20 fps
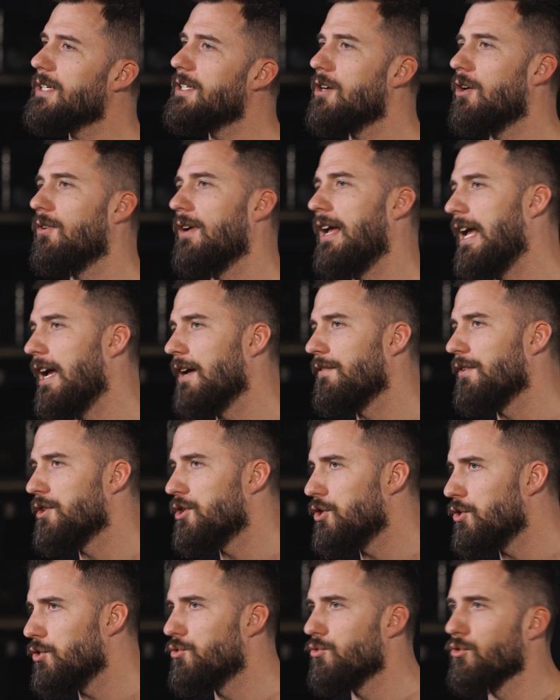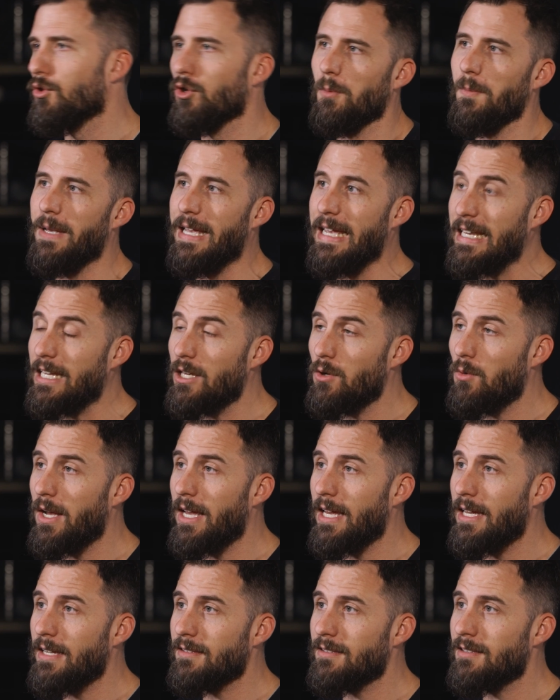don't have a huge room
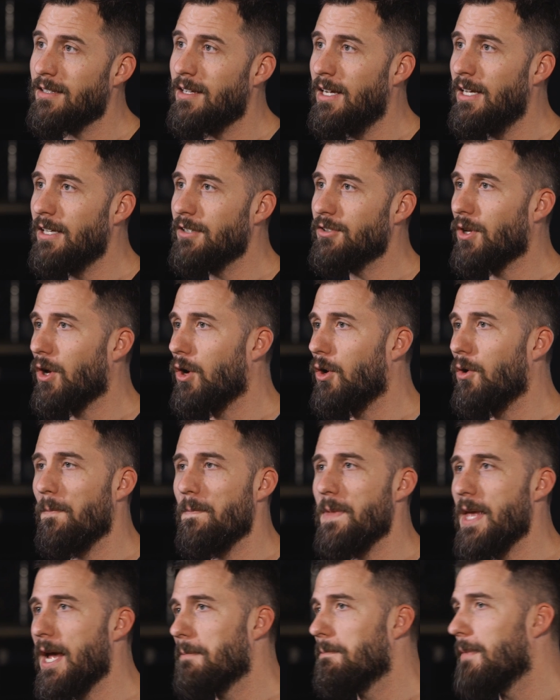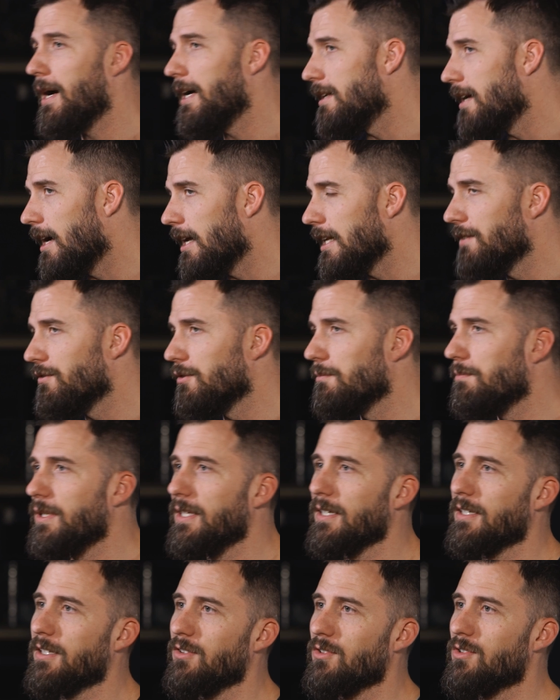anyways, so that might not even
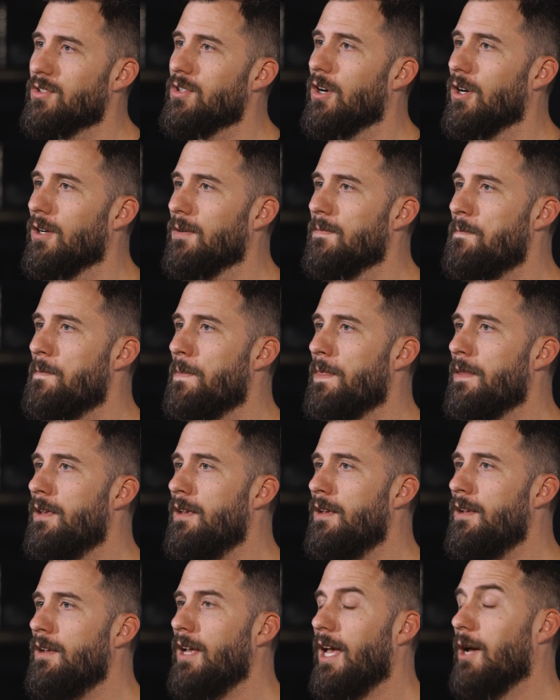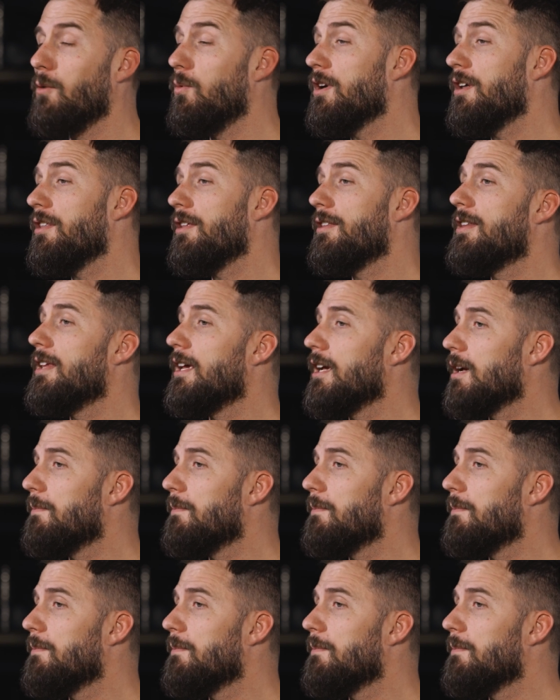be a concern. And one other thing